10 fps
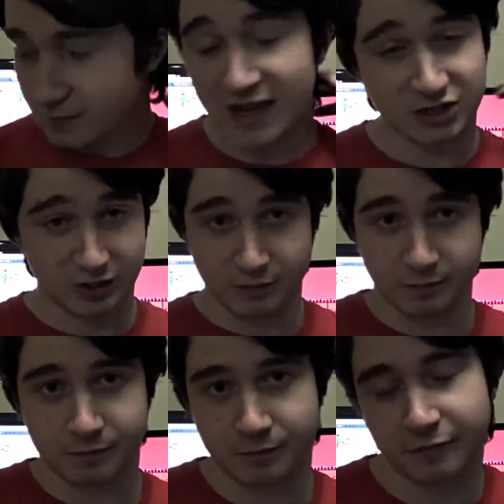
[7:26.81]
Actually,
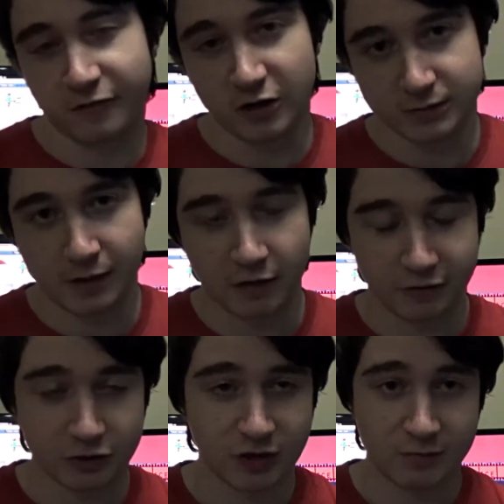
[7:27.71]
the first part
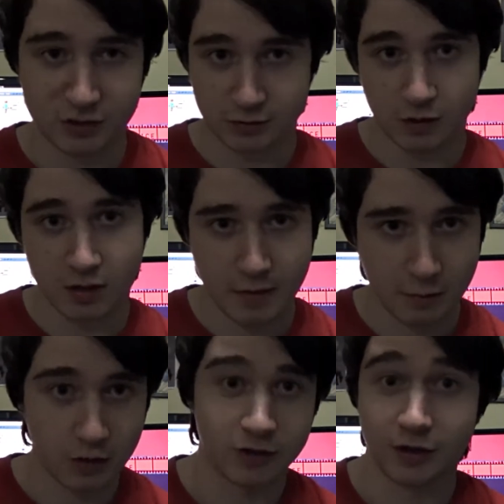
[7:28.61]
of Extremis is what Iron
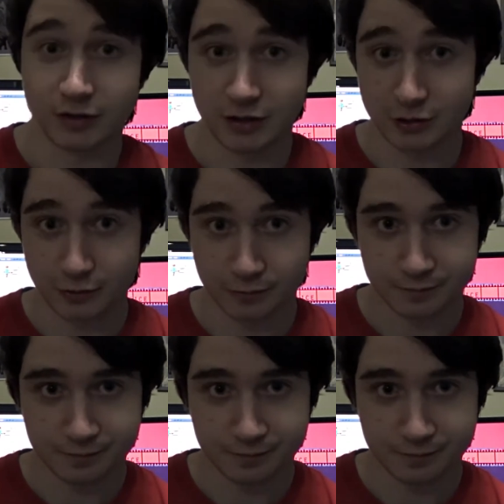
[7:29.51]
Man 1 turned into.